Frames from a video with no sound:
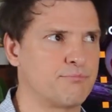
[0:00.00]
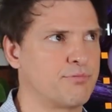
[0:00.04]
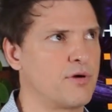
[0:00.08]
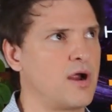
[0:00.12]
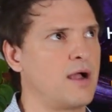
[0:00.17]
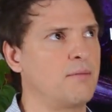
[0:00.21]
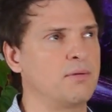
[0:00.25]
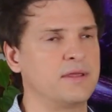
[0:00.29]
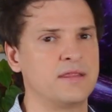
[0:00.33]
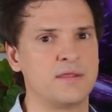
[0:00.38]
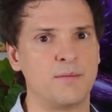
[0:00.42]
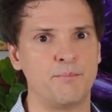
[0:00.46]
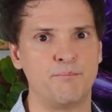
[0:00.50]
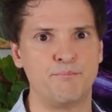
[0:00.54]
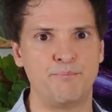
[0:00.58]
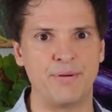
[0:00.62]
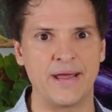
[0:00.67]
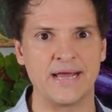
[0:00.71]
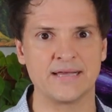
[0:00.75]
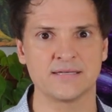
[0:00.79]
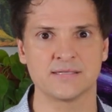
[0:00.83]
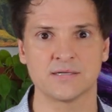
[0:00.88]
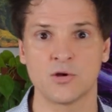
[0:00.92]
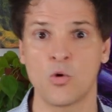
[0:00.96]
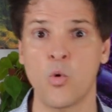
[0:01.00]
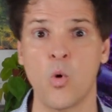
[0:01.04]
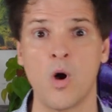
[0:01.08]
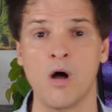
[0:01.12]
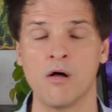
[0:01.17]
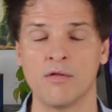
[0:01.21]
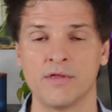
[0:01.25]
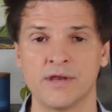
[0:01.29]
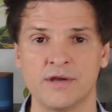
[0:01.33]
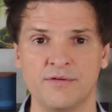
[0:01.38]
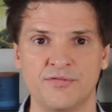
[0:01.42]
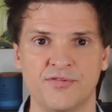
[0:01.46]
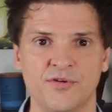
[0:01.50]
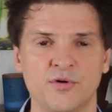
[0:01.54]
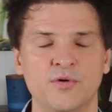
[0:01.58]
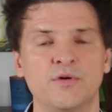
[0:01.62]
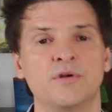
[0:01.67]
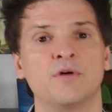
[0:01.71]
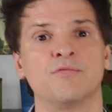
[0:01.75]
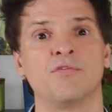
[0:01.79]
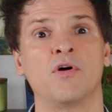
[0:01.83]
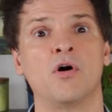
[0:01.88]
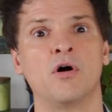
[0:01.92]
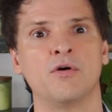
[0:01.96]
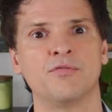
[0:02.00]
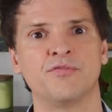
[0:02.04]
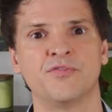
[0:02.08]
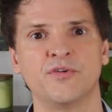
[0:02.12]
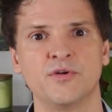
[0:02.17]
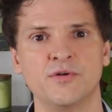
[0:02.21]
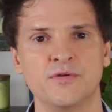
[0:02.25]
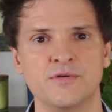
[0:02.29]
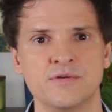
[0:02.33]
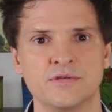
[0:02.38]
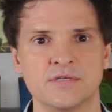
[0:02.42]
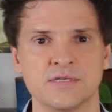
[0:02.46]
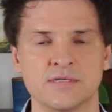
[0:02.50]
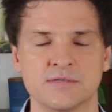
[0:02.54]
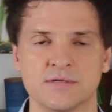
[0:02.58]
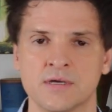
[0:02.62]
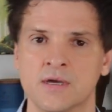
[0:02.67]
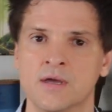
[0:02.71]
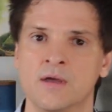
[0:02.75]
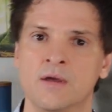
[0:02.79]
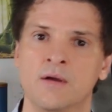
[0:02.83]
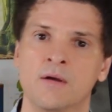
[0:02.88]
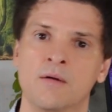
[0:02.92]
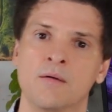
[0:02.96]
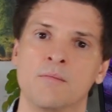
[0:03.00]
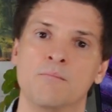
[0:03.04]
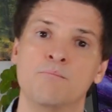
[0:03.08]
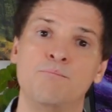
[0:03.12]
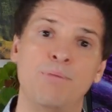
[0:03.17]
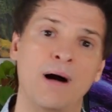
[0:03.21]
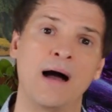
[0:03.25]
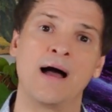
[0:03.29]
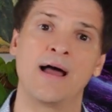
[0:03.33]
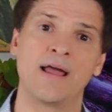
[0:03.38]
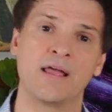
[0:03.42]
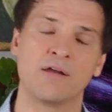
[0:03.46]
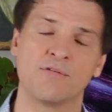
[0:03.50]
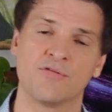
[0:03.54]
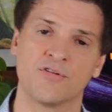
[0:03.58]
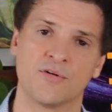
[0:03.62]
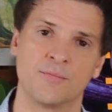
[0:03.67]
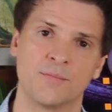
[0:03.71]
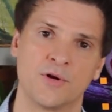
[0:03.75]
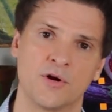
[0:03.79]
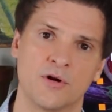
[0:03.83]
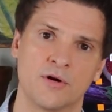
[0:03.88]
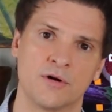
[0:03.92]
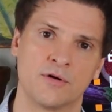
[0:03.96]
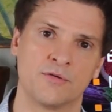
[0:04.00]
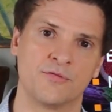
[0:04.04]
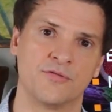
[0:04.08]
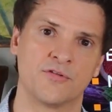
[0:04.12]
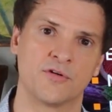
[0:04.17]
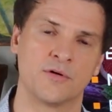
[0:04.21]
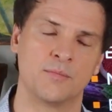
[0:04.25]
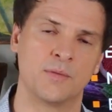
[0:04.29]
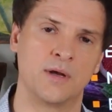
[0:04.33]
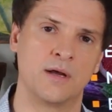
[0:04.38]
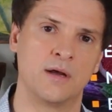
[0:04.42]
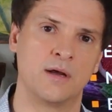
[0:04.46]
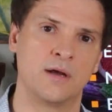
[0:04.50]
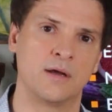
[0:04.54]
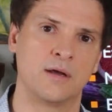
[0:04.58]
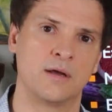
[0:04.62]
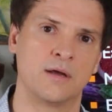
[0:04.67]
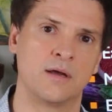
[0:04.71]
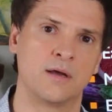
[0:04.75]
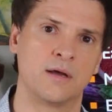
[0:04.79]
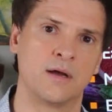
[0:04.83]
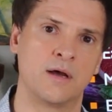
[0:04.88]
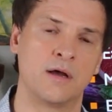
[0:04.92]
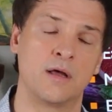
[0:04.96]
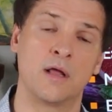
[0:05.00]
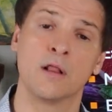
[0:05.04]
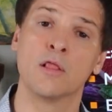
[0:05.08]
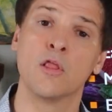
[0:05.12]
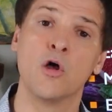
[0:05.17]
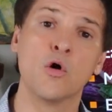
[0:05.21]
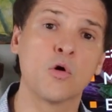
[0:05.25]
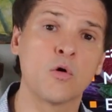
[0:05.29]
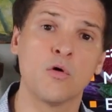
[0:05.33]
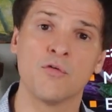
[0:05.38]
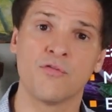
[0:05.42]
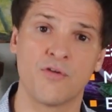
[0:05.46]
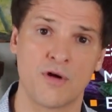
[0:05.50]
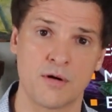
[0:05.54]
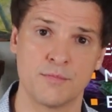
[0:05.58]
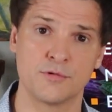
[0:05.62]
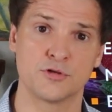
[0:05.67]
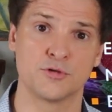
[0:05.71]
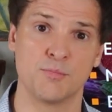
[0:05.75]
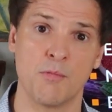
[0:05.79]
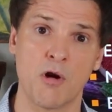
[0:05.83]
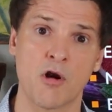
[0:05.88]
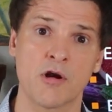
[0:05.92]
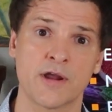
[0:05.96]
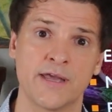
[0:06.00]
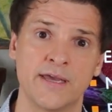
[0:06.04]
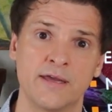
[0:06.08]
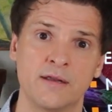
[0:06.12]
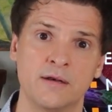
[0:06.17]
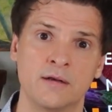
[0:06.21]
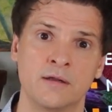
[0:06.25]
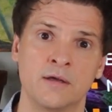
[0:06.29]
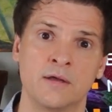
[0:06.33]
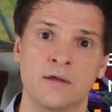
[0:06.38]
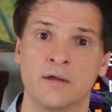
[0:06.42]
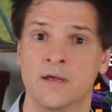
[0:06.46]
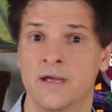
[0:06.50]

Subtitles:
Probably the best quality food of all foods is buying from a local farmer's market.